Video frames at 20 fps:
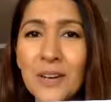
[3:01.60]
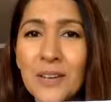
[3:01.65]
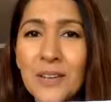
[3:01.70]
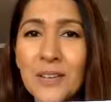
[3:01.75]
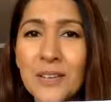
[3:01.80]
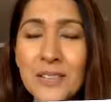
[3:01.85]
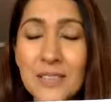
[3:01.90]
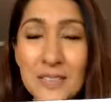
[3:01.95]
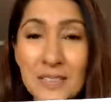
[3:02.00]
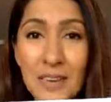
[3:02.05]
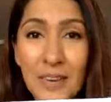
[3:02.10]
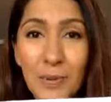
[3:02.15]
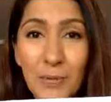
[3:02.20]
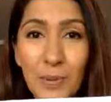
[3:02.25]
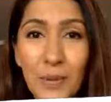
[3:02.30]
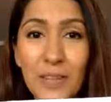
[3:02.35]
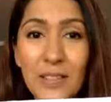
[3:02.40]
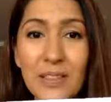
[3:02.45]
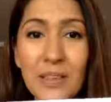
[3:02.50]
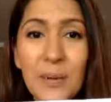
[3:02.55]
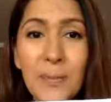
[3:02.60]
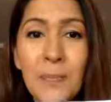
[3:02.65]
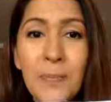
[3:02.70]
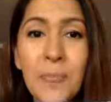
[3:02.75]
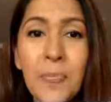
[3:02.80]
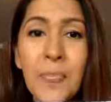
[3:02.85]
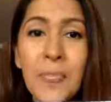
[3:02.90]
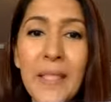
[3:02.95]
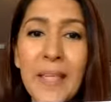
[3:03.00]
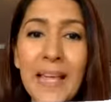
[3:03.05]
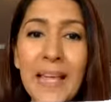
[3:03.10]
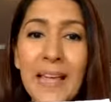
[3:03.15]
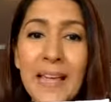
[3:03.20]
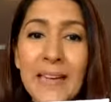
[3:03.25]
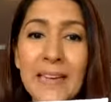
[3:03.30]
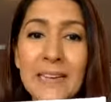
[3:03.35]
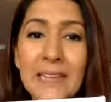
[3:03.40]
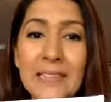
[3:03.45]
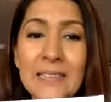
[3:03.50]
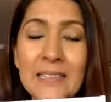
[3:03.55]
stuck with,
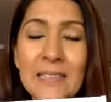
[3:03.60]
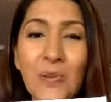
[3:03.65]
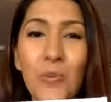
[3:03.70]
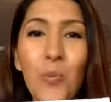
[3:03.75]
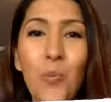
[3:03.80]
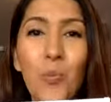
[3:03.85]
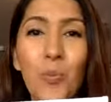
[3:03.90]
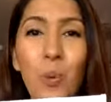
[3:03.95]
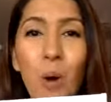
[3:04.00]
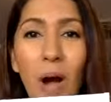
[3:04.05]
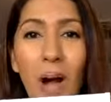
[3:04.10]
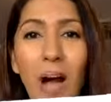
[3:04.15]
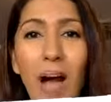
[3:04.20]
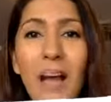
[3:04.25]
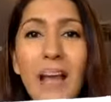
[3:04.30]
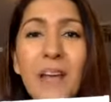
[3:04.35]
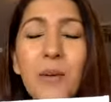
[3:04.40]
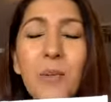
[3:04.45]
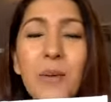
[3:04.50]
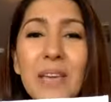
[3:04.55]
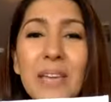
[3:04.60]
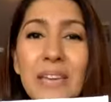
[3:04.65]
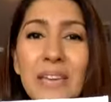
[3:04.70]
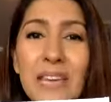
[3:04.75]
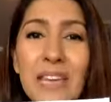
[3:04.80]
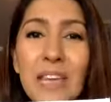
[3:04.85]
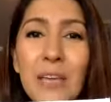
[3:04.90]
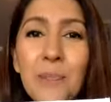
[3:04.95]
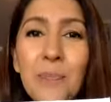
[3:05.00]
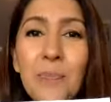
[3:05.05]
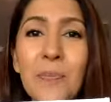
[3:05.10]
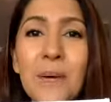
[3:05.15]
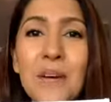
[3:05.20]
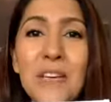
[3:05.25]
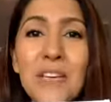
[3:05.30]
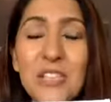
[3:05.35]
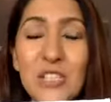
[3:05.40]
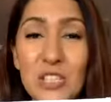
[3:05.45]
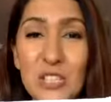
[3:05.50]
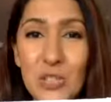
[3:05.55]
and why we keep
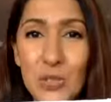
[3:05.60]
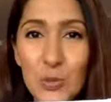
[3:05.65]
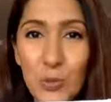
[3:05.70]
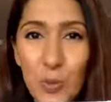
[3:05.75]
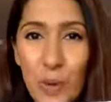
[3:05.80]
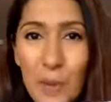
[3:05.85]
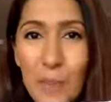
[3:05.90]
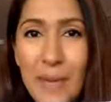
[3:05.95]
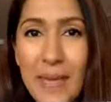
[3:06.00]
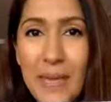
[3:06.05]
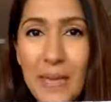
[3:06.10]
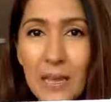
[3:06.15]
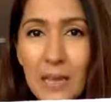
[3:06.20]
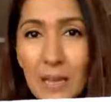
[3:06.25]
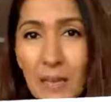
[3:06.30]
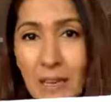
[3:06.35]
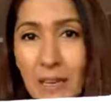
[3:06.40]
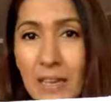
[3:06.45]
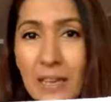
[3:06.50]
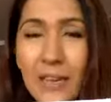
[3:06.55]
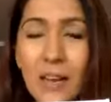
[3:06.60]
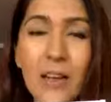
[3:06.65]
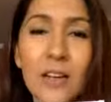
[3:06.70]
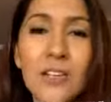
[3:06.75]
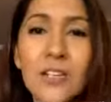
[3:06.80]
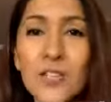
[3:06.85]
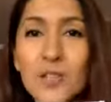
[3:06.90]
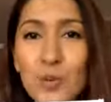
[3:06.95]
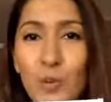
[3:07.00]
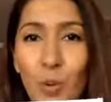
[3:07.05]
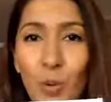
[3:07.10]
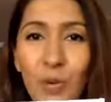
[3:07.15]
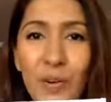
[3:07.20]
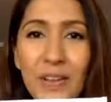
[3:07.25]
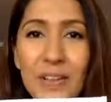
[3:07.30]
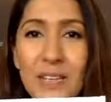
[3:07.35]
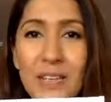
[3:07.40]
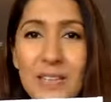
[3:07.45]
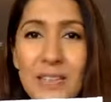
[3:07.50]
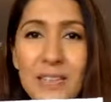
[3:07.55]
swimming in our
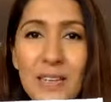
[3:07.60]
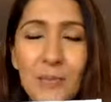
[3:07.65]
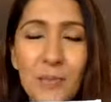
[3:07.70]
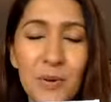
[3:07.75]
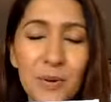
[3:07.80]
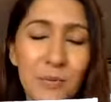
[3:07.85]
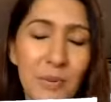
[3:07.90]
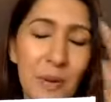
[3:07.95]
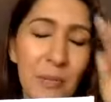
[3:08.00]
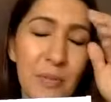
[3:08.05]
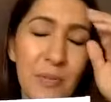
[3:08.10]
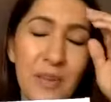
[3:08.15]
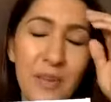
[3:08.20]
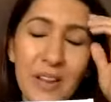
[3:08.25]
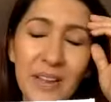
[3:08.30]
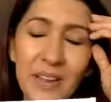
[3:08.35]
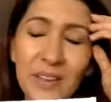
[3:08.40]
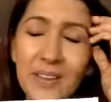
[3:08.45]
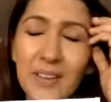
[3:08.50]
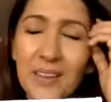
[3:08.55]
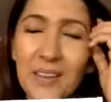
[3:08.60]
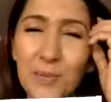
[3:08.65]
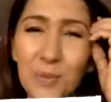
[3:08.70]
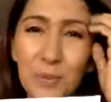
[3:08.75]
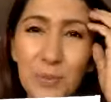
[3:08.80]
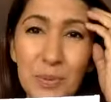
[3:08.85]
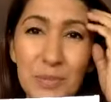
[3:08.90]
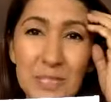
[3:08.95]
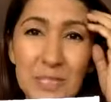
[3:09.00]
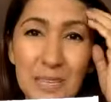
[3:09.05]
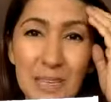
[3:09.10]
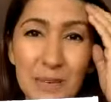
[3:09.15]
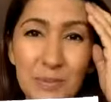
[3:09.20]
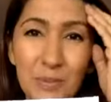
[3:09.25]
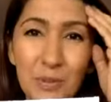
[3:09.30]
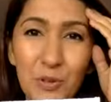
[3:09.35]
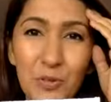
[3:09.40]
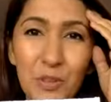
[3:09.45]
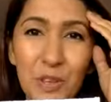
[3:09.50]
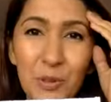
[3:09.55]
stories. I'm remembering, what was that
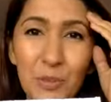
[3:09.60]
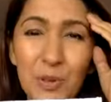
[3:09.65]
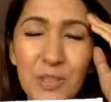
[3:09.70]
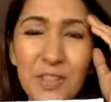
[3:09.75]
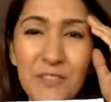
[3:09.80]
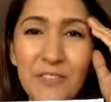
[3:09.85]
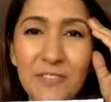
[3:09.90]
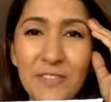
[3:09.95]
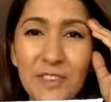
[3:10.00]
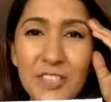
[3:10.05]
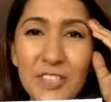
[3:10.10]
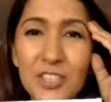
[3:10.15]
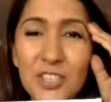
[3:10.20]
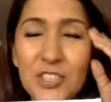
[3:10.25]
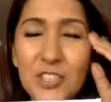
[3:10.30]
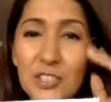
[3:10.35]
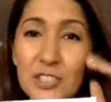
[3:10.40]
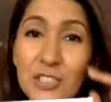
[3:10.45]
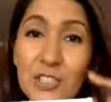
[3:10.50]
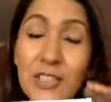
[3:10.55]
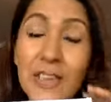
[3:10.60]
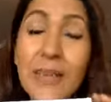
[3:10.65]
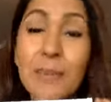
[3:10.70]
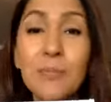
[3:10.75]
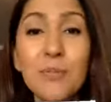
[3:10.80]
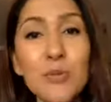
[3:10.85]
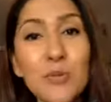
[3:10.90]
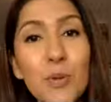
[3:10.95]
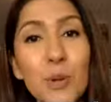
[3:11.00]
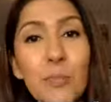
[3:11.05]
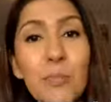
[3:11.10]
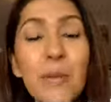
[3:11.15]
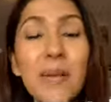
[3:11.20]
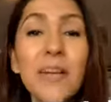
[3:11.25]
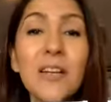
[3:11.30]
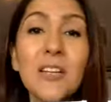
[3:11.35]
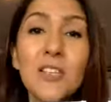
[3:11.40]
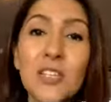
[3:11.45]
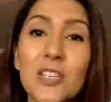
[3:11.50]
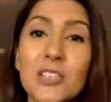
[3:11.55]
movie with the fish? Just keep
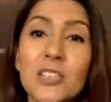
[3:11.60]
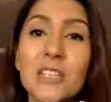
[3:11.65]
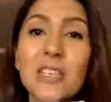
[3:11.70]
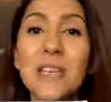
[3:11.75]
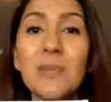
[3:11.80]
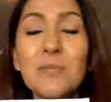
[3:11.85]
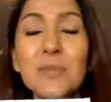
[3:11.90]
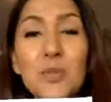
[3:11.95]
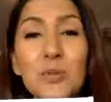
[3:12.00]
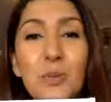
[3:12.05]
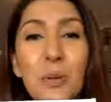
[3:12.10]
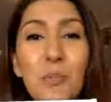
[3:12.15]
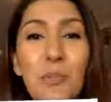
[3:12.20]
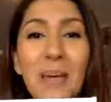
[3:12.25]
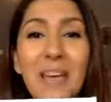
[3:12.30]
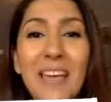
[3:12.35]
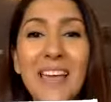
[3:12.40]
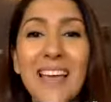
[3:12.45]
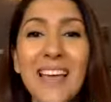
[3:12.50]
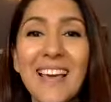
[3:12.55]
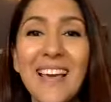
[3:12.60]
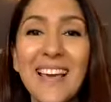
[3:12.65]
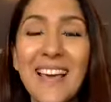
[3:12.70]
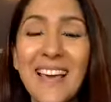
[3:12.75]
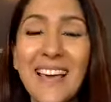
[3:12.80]
swimming, just keep swimming.